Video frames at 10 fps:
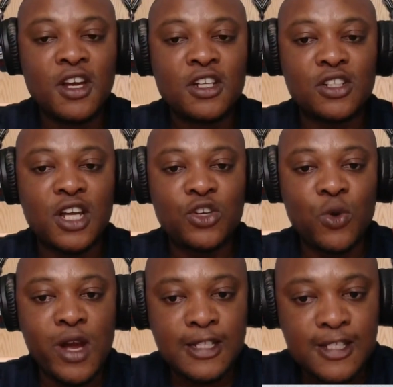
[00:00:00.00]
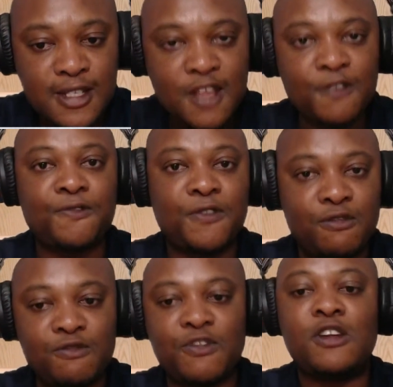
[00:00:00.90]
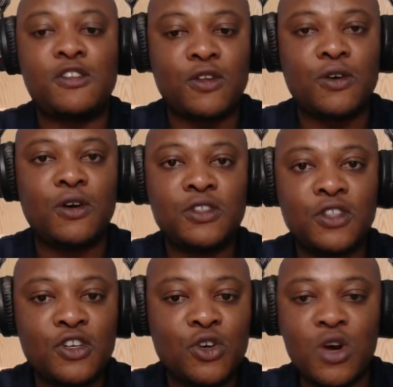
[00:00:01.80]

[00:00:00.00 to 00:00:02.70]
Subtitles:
so that you are a safe investor. You don't go